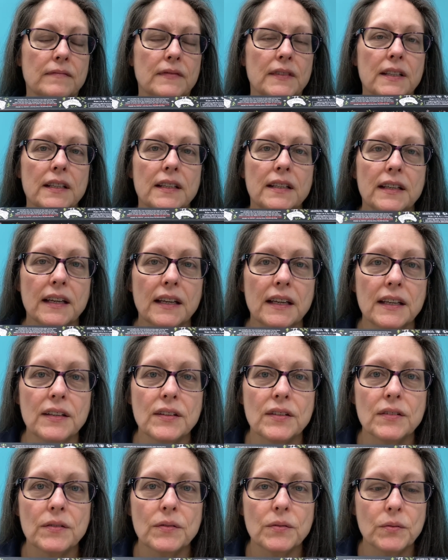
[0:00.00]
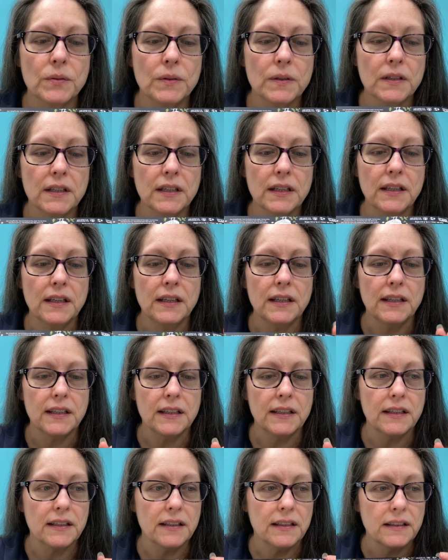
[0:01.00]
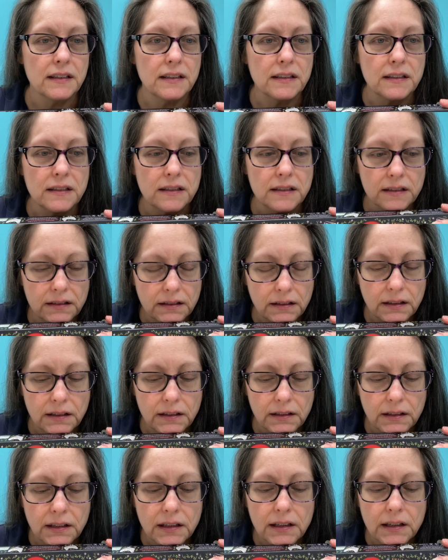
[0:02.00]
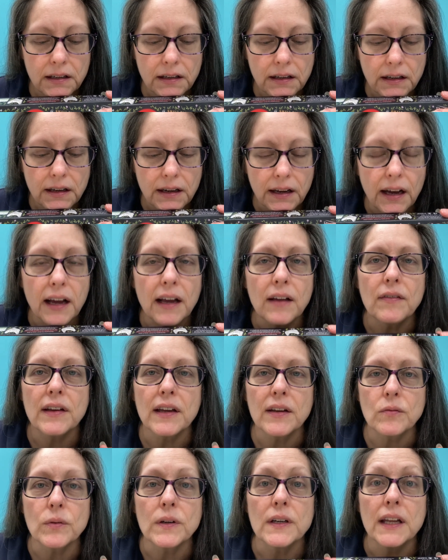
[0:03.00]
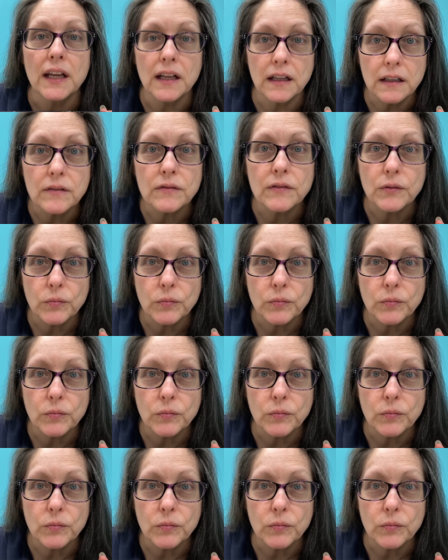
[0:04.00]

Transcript: Today's story is I've had one hell of a